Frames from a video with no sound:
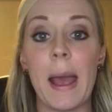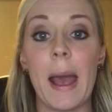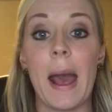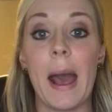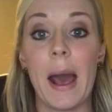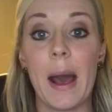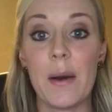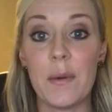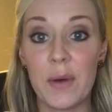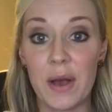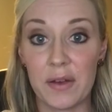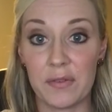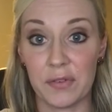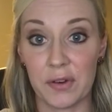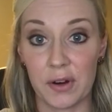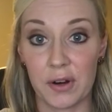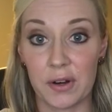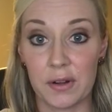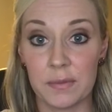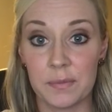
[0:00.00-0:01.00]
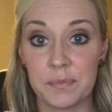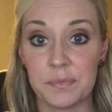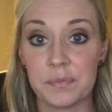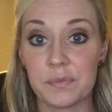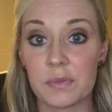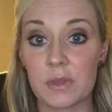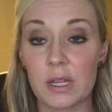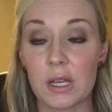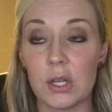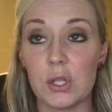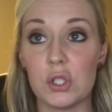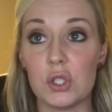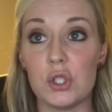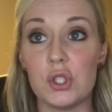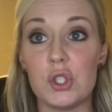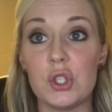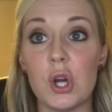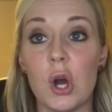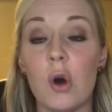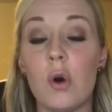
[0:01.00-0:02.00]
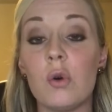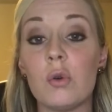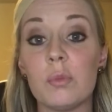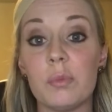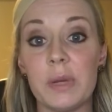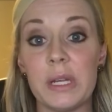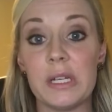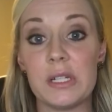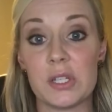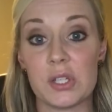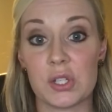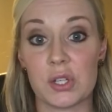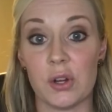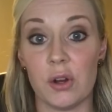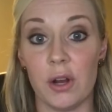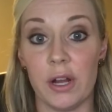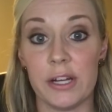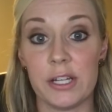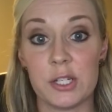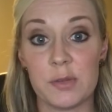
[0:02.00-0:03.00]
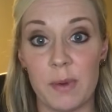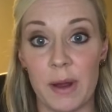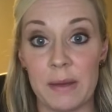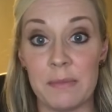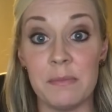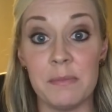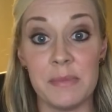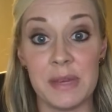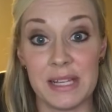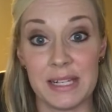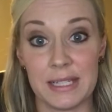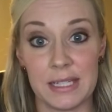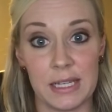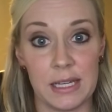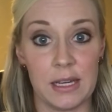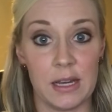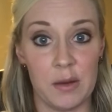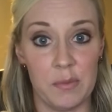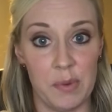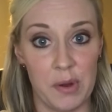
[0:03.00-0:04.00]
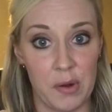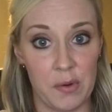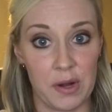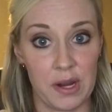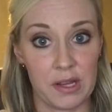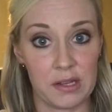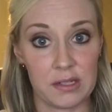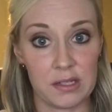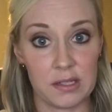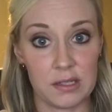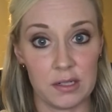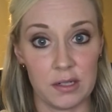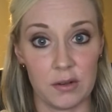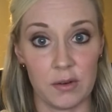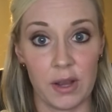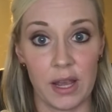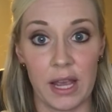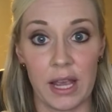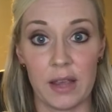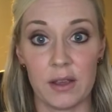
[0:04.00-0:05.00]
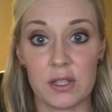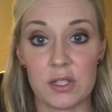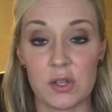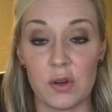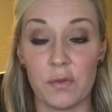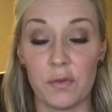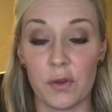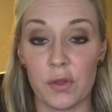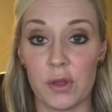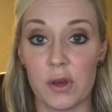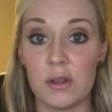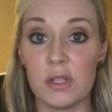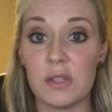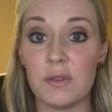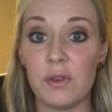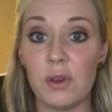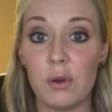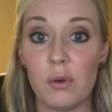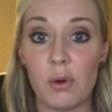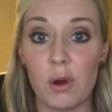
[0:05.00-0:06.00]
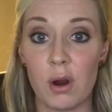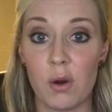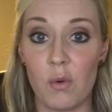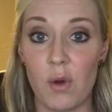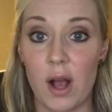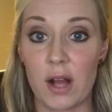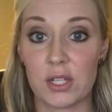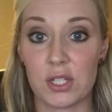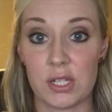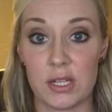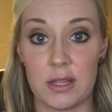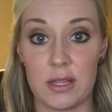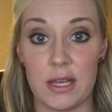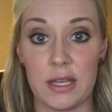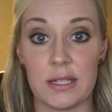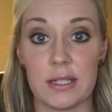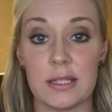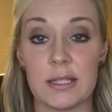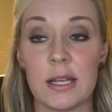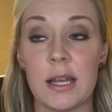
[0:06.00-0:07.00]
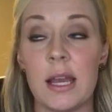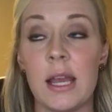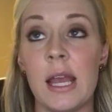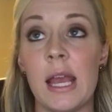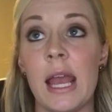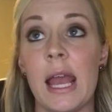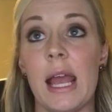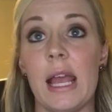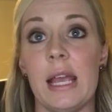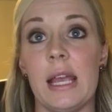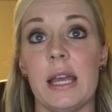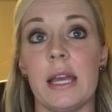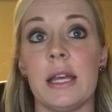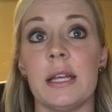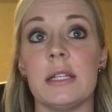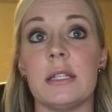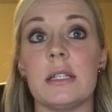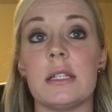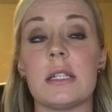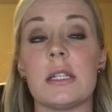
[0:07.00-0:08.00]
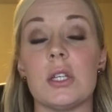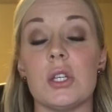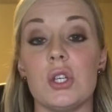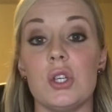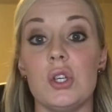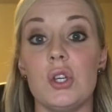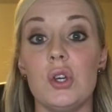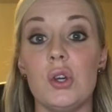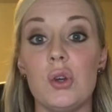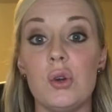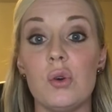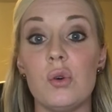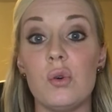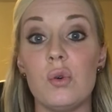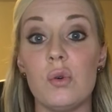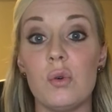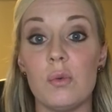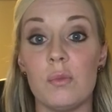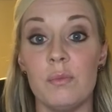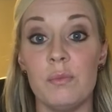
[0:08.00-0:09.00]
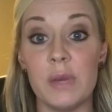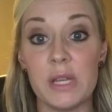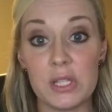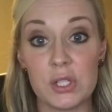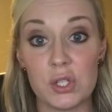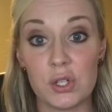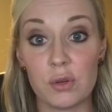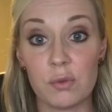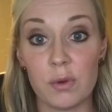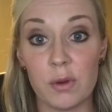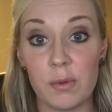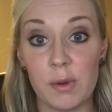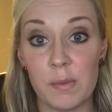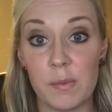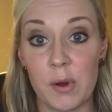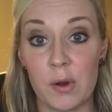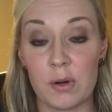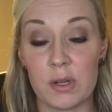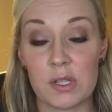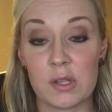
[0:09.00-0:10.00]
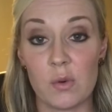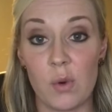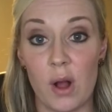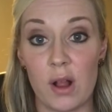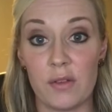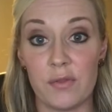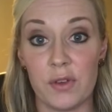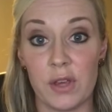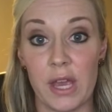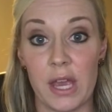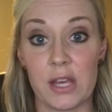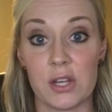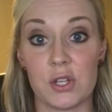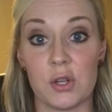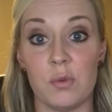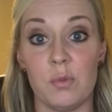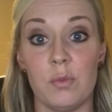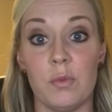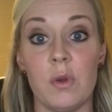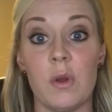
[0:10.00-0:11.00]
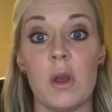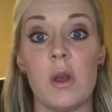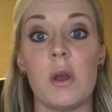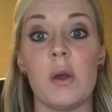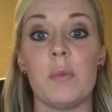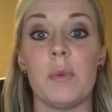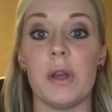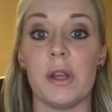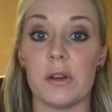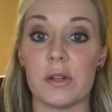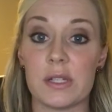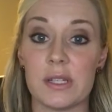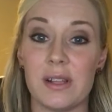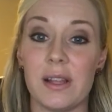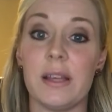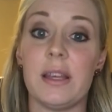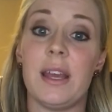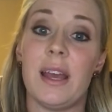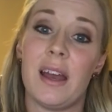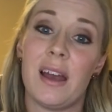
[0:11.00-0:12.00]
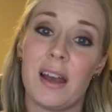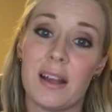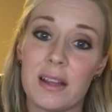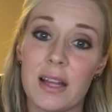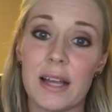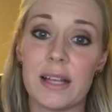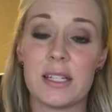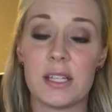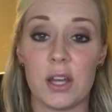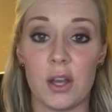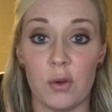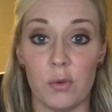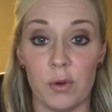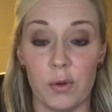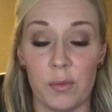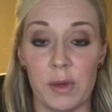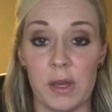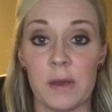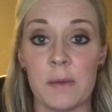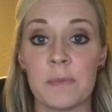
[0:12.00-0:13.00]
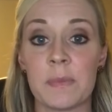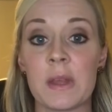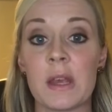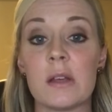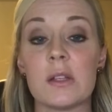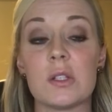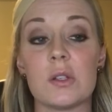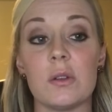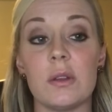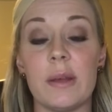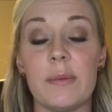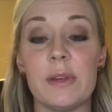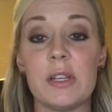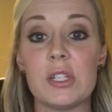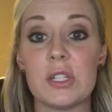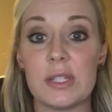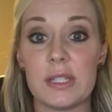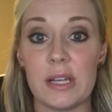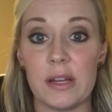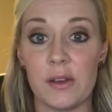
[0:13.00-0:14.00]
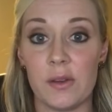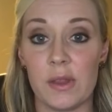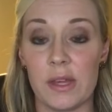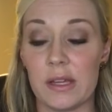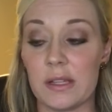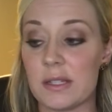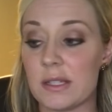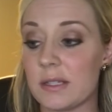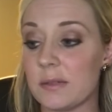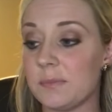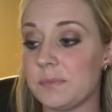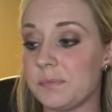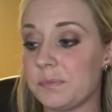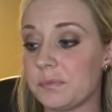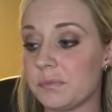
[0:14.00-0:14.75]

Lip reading: However, don't be discouraged by missing a bonus, okay? So for those of you who are watching this and you missed your Ruby bonus qualification, but you're still like, yeah, I'd like to go Ruby. So let me just tell you this.